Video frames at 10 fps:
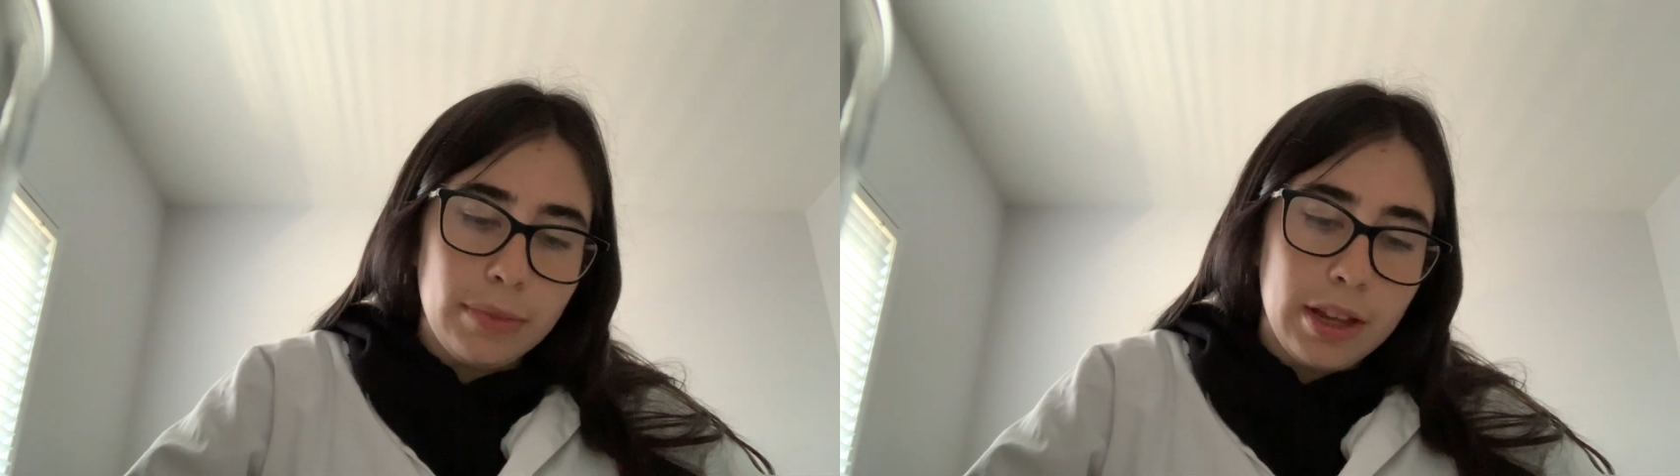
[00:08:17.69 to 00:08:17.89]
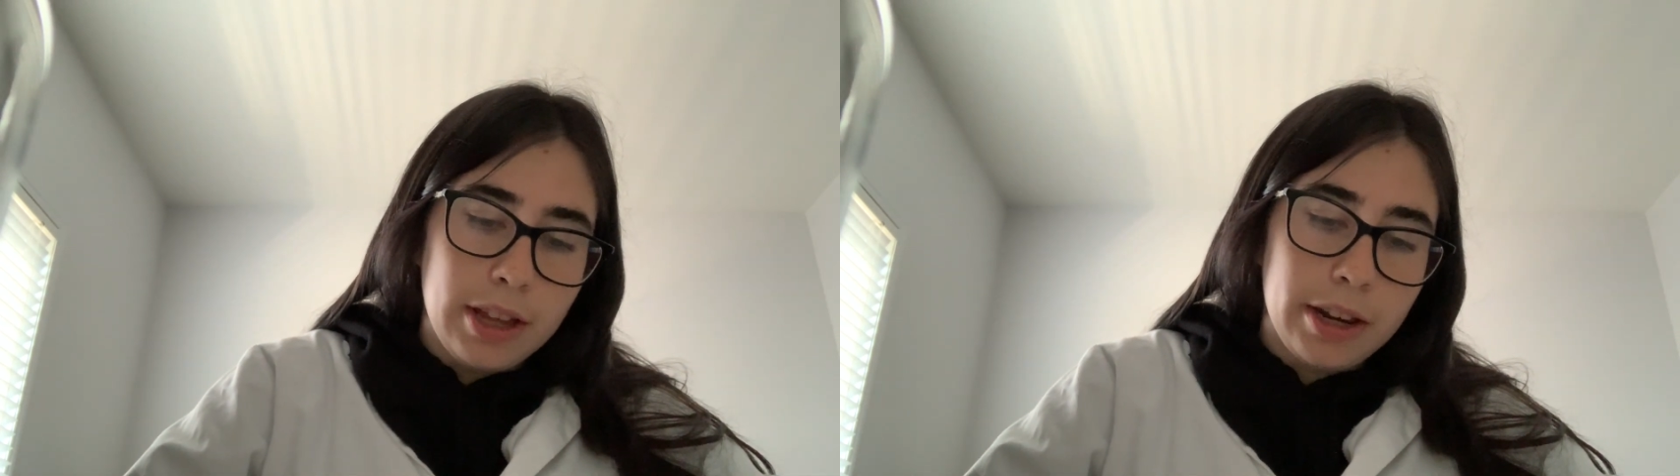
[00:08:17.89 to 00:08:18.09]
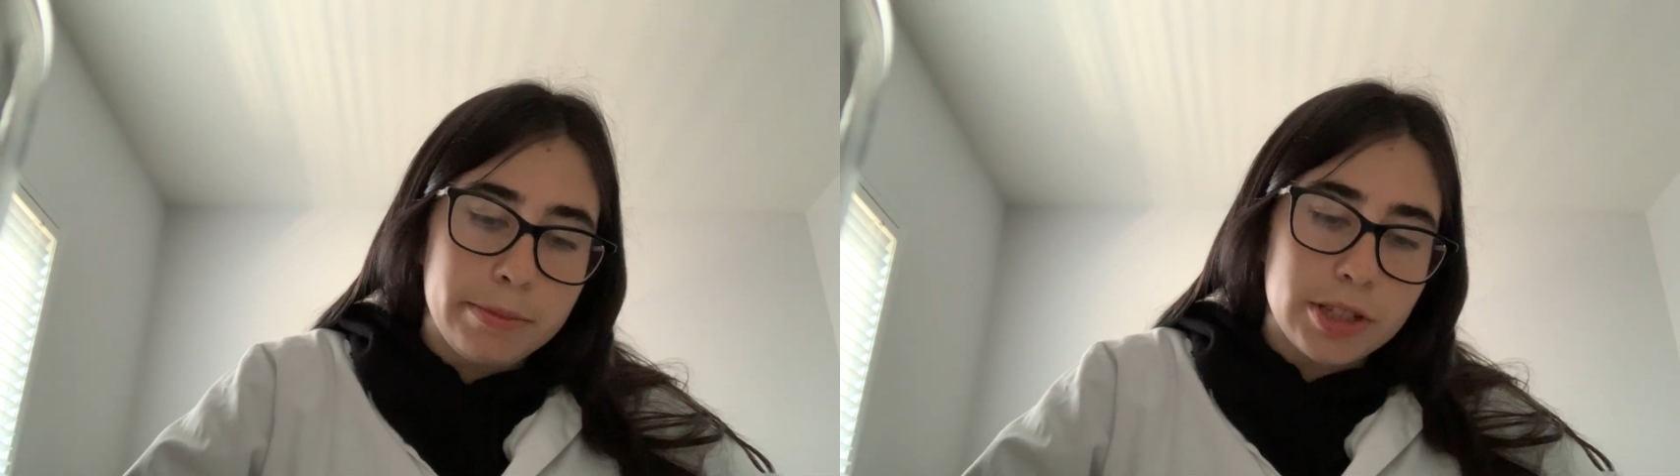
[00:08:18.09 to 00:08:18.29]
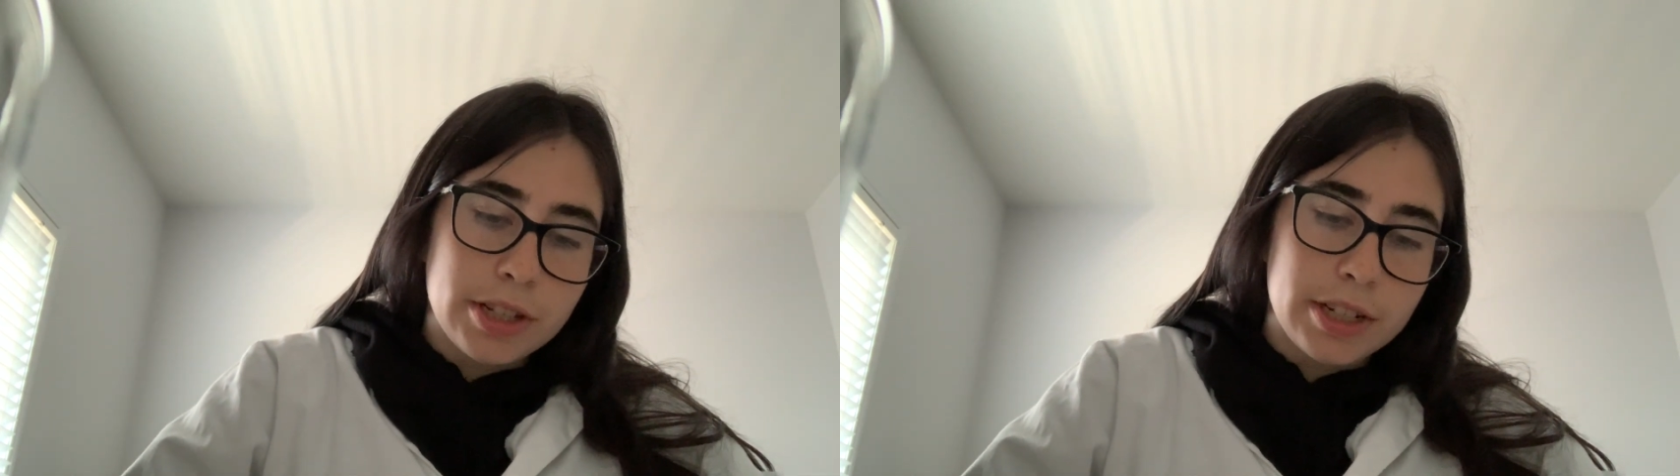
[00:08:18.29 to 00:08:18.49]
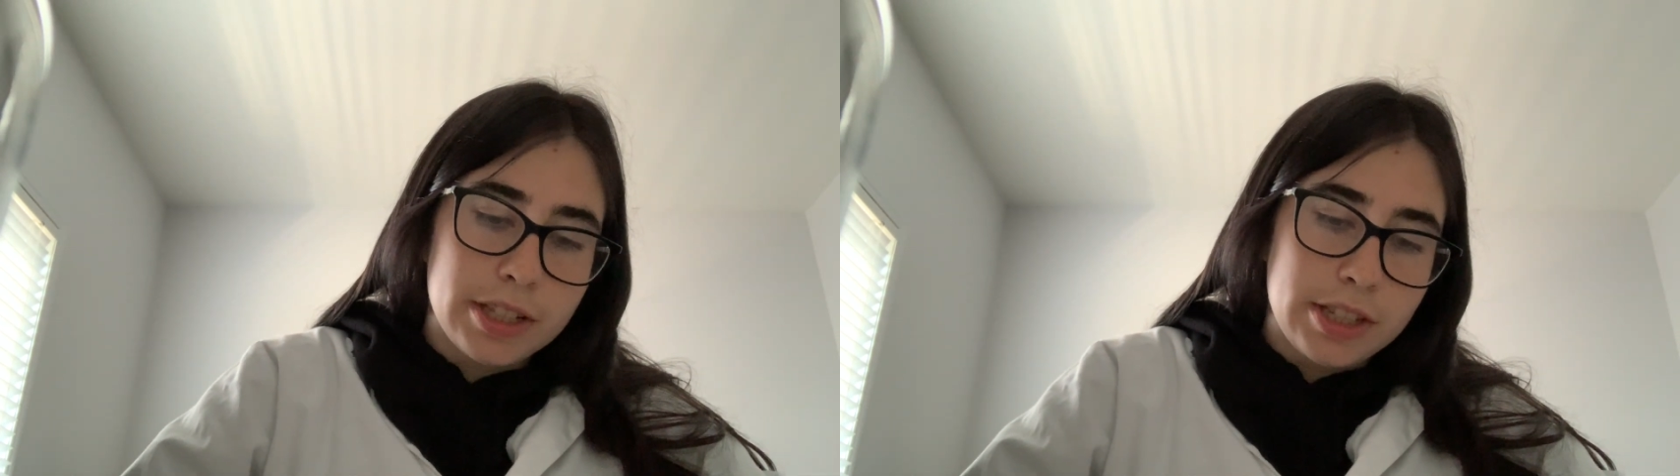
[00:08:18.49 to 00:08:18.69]
And I'm just
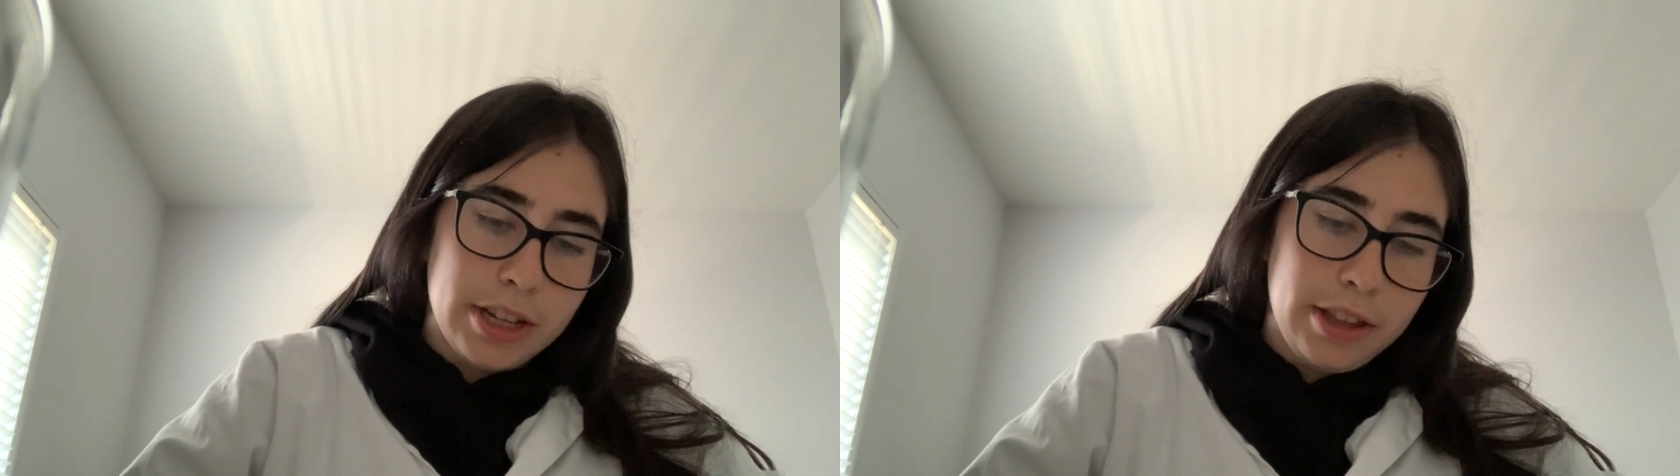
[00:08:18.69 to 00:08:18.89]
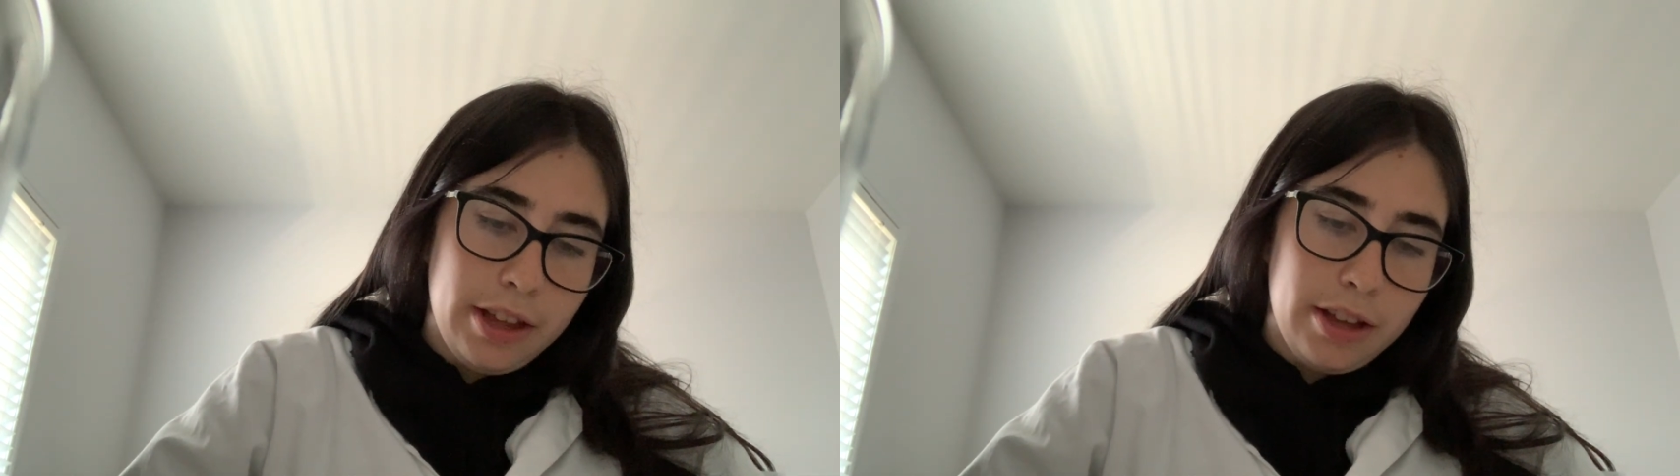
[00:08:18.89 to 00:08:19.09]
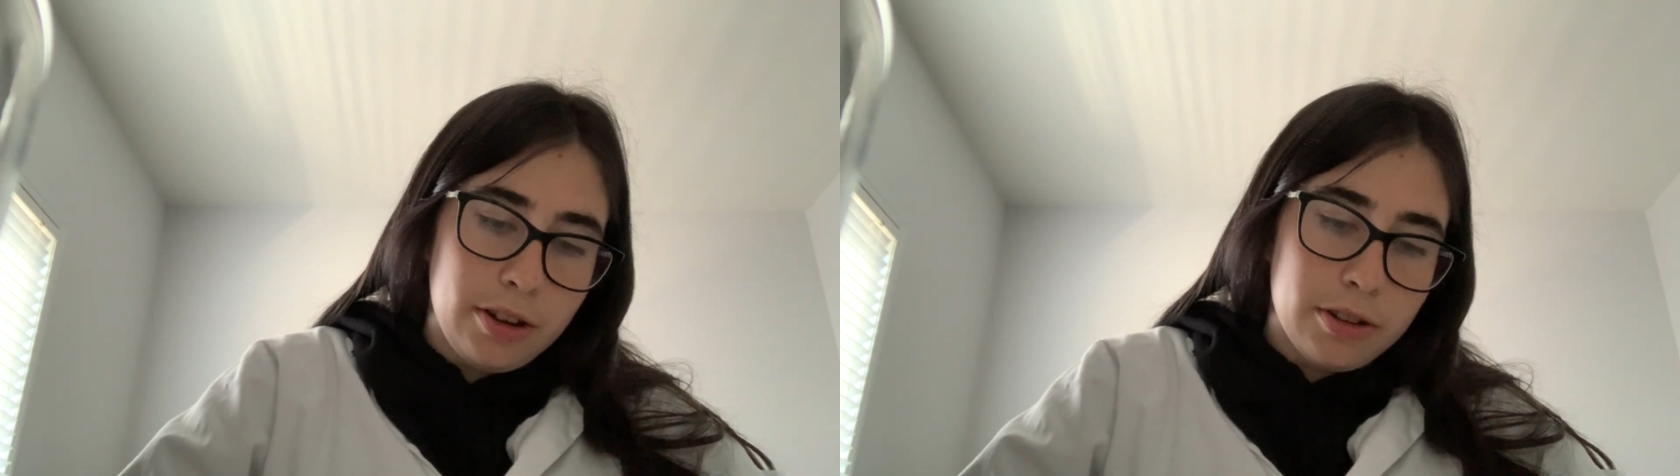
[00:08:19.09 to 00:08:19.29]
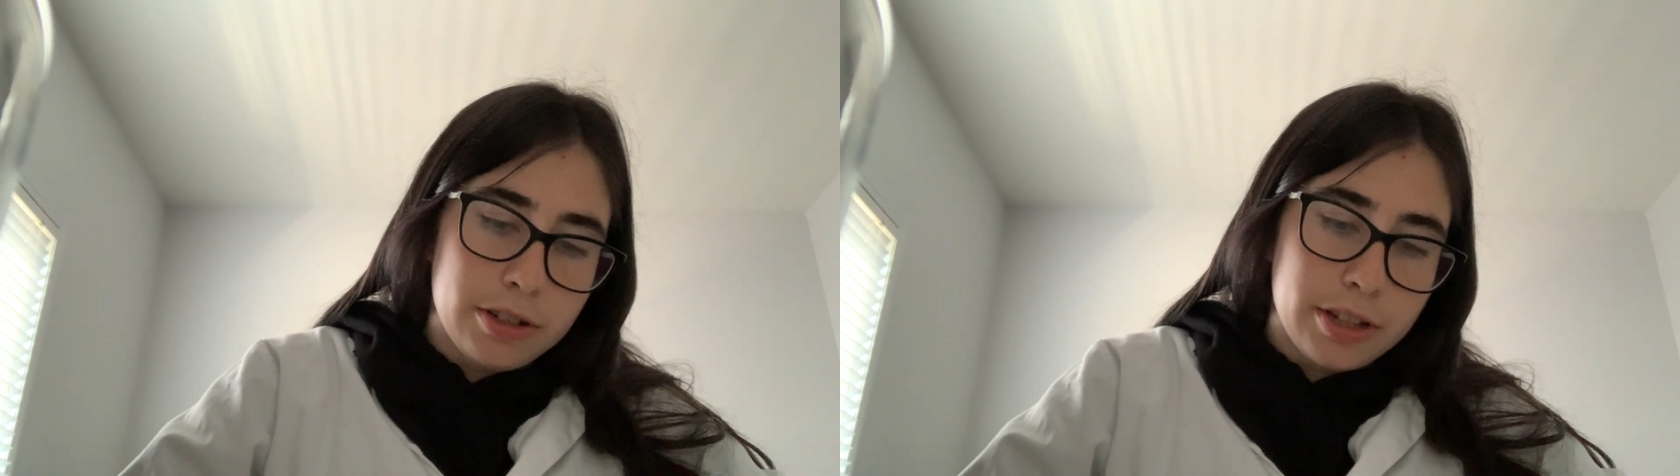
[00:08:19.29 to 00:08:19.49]
going to stick that onto